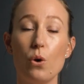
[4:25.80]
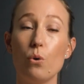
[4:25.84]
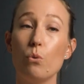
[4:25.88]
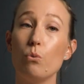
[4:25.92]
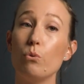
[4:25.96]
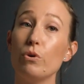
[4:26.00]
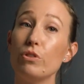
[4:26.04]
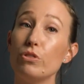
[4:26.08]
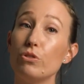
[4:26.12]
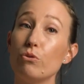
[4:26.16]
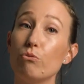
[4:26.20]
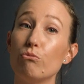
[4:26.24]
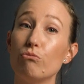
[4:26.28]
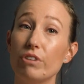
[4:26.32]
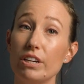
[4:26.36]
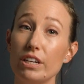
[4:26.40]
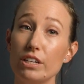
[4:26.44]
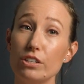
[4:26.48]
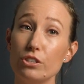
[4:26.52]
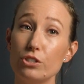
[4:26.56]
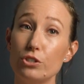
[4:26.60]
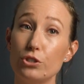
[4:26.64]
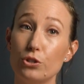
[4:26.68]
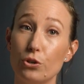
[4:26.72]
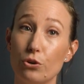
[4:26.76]
with the
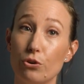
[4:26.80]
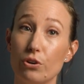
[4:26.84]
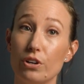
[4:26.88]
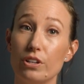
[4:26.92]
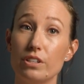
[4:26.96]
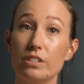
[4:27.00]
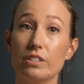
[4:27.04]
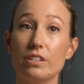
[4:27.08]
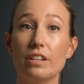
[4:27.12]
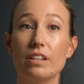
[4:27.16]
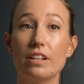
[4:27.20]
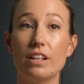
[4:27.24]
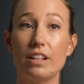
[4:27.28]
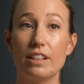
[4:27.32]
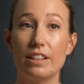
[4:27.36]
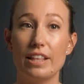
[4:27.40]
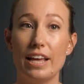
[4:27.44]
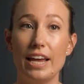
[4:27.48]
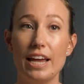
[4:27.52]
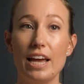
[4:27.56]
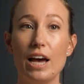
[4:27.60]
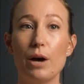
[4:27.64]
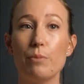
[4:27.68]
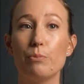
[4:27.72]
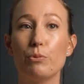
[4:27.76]
reassurance that they
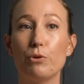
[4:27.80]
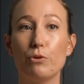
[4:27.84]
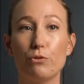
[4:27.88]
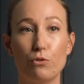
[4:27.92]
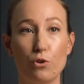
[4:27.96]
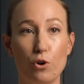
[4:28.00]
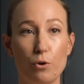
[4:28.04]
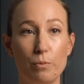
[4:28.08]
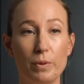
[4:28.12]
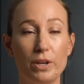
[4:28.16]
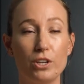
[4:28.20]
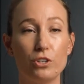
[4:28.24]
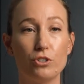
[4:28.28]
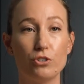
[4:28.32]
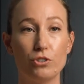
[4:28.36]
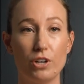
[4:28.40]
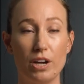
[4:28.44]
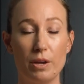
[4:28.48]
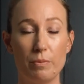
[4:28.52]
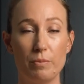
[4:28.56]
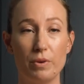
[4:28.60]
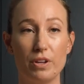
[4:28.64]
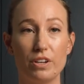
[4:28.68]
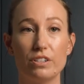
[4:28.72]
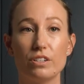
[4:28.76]
are performing
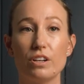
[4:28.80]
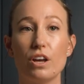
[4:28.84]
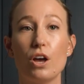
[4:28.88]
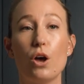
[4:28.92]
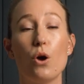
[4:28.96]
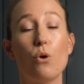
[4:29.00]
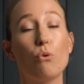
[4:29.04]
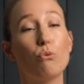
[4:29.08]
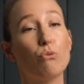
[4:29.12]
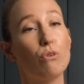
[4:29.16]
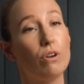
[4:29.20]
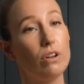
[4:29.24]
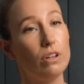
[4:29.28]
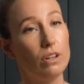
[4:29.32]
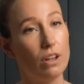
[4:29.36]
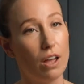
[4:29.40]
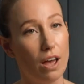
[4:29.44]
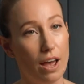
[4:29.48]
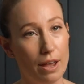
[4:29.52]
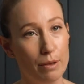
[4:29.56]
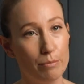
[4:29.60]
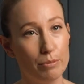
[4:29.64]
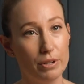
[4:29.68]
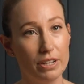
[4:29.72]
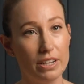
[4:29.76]
treatment
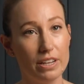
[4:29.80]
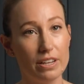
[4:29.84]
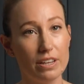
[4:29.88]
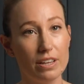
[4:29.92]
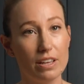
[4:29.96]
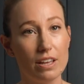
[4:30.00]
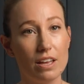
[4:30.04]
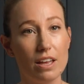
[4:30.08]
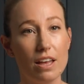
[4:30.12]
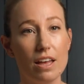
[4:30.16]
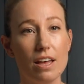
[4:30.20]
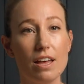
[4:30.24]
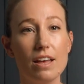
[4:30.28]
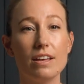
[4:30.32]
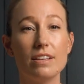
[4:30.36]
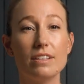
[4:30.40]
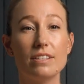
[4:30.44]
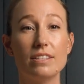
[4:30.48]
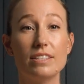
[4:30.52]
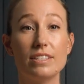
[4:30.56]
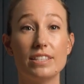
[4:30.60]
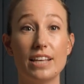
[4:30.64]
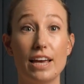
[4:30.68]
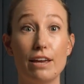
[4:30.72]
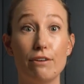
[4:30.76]
reliably,
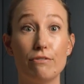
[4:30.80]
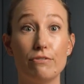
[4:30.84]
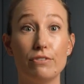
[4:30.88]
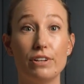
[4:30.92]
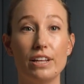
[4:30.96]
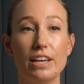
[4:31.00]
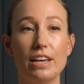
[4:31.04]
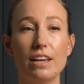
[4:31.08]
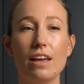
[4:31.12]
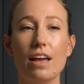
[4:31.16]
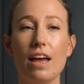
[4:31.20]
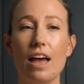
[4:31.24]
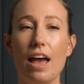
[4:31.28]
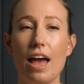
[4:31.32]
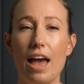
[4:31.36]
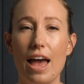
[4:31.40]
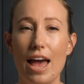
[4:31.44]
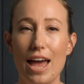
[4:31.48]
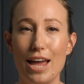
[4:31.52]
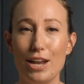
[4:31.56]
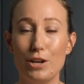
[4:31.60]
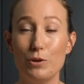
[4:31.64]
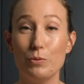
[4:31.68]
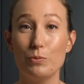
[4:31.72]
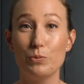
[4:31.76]
safely,
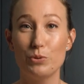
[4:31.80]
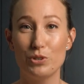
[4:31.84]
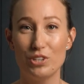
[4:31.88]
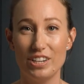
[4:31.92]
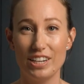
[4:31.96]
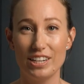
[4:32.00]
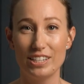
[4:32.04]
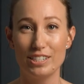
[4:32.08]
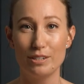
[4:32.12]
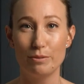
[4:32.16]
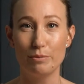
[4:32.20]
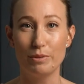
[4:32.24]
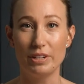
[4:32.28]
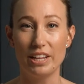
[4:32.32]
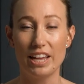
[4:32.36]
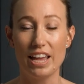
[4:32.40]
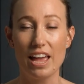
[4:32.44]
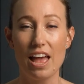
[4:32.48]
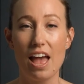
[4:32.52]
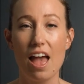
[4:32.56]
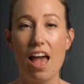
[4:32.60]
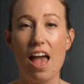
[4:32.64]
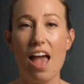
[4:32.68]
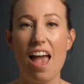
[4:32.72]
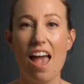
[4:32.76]
and predictably
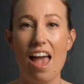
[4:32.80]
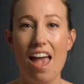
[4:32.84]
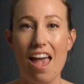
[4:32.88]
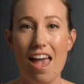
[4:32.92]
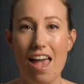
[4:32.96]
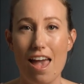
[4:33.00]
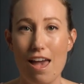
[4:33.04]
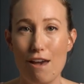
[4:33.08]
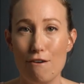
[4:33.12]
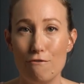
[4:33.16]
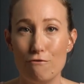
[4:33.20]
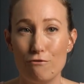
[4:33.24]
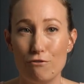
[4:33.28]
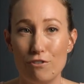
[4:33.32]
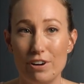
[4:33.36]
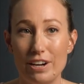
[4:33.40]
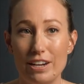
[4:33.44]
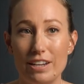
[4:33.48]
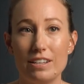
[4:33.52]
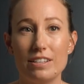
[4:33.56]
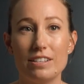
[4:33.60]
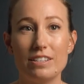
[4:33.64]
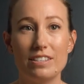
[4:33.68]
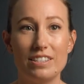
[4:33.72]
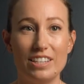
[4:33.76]
every
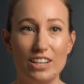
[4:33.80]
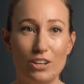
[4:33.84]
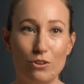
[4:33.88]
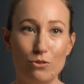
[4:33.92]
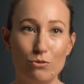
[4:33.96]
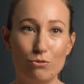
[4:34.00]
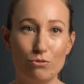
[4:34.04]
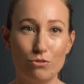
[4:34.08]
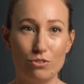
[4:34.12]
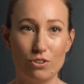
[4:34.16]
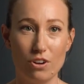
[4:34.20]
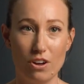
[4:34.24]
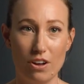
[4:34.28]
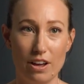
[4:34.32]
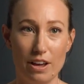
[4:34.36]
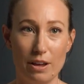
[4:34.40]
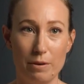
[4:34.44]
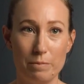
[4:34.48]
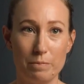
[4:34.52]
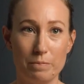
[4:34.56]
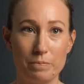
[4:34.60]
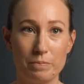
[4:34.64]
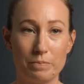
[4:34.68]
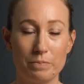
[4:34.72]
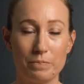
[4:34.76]
single
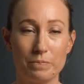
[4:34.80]
time.